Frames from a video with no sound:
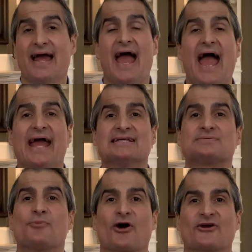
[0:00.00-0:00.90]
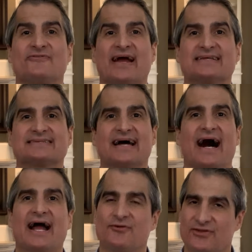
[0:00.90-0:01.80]
Hey, it's Mark Van
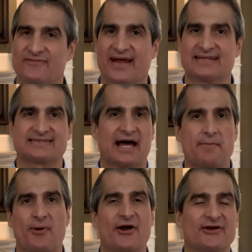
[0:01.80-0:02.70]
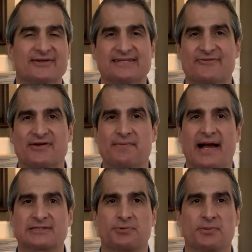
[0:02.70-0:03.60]
Stein with the Van Stein Partners at
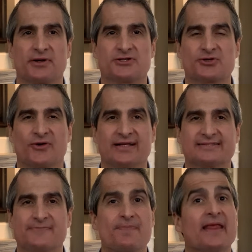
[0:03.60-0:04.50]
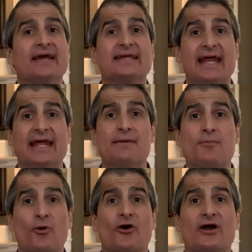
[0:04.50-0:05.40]
RE/MAX Premier Choice. Getting a
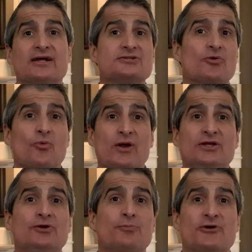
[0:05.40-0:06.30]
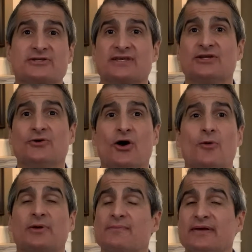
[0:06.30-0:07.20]
mortgage when you purchase a new
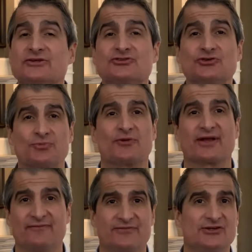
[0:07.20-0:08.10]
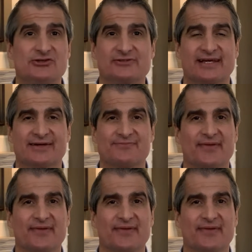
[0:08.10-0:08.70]
home can be super confusing.